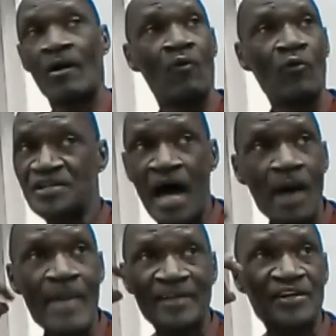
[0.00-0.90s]
We talking
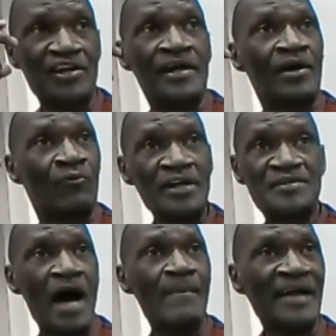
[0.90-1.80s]
about the we
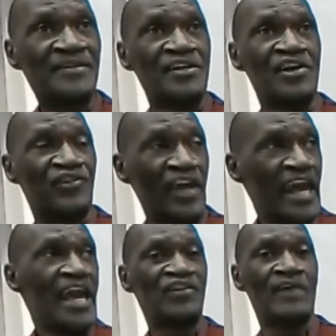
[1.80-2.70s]
talking about the
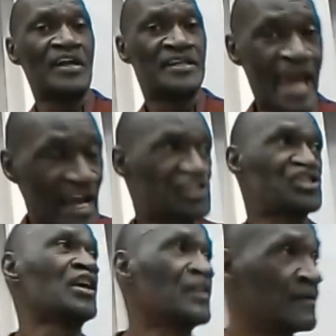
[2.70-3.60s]
disease of addiction.